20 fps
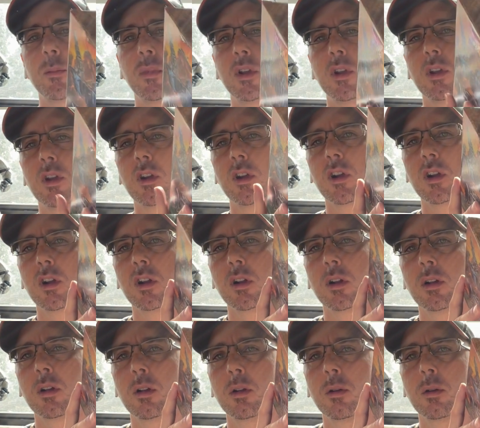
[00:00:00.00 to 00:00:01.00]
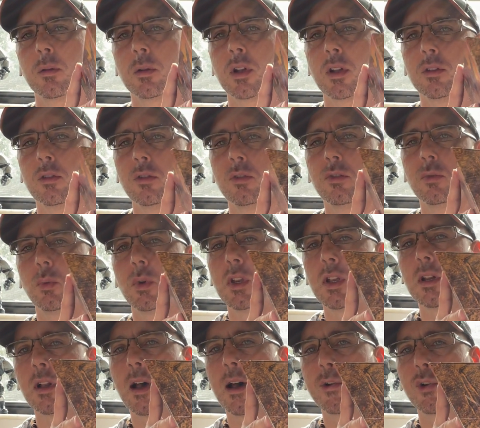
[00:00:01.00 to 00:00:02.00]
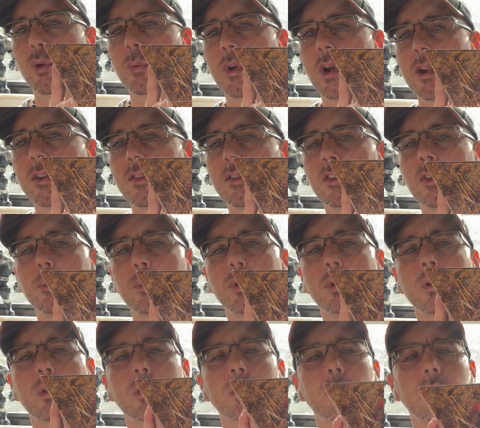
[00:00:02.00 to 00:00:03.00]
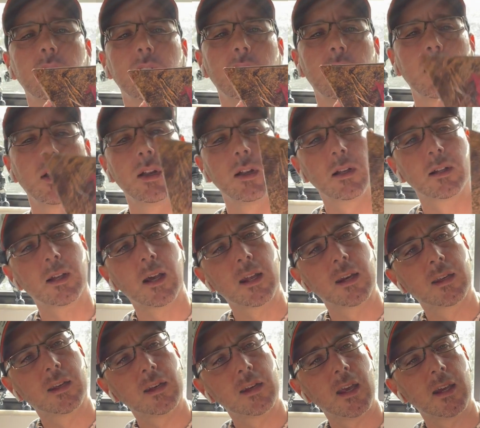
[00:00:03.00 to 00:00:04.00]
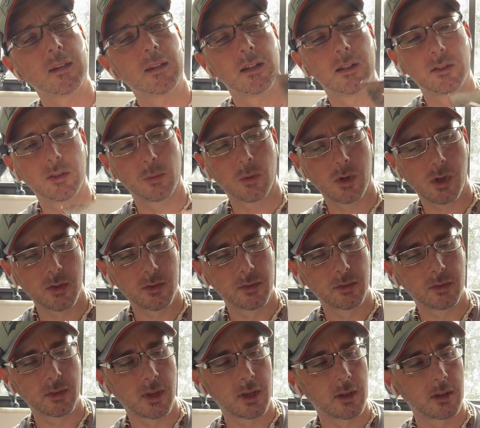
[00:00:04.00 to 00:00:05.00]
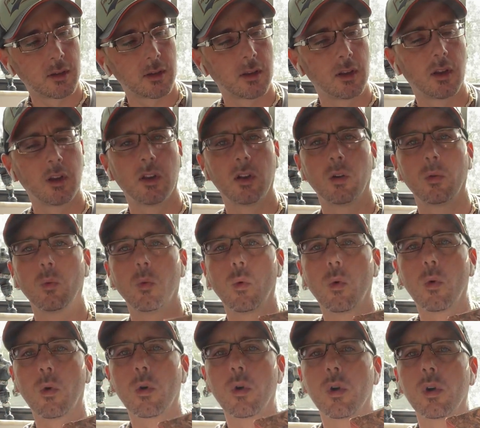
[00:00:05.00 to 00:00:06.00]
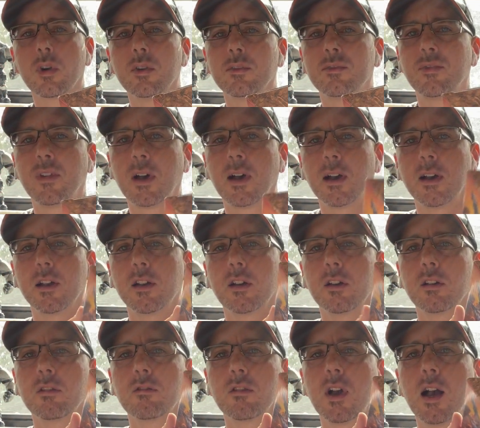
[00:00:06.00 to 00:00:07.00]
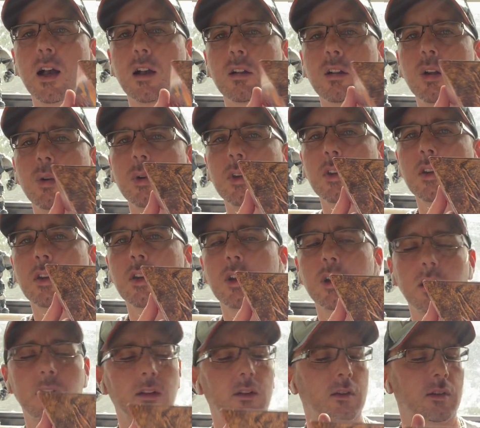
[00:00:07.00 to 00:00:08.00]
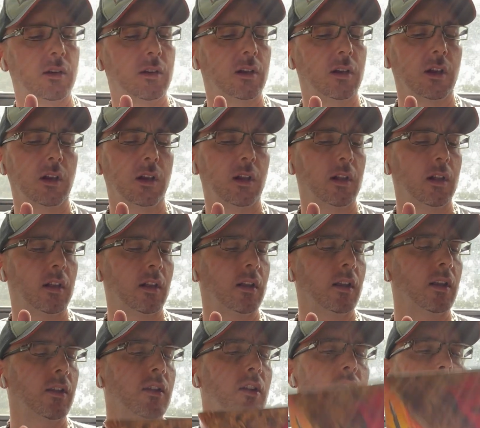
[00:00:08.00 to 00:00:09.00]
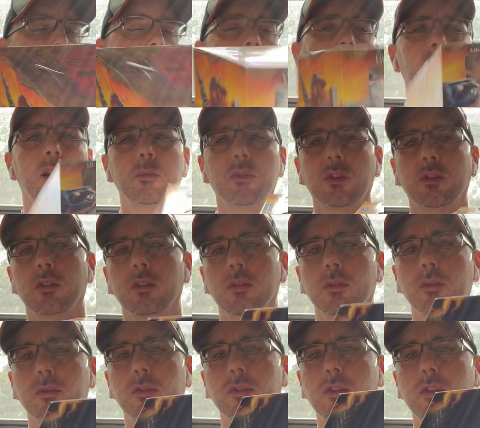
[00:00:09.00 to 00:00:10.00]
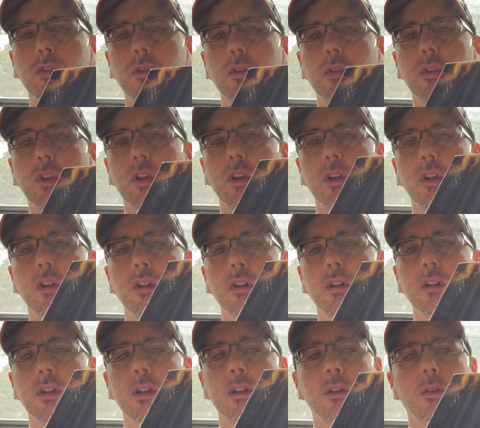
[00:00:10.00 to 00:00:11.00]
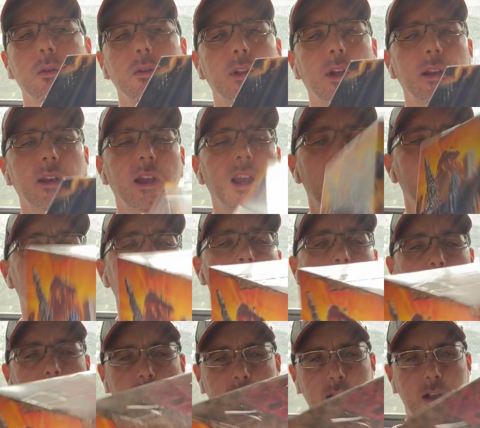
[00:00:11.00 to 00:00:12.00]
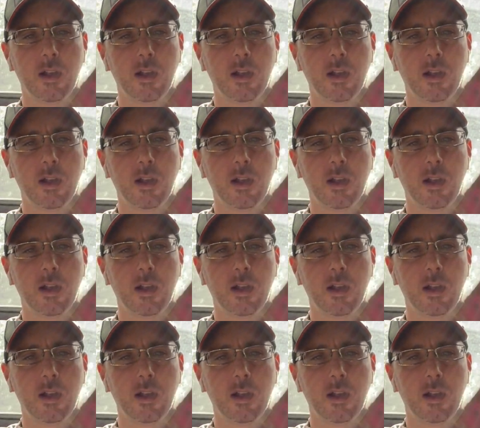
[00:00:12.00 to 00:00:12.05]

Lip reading: here, got the sweet Autobot symbol, kind of connecting to all this like war and fire and rock going on. And on the bottom, just a little skew there, not a whole lot happening.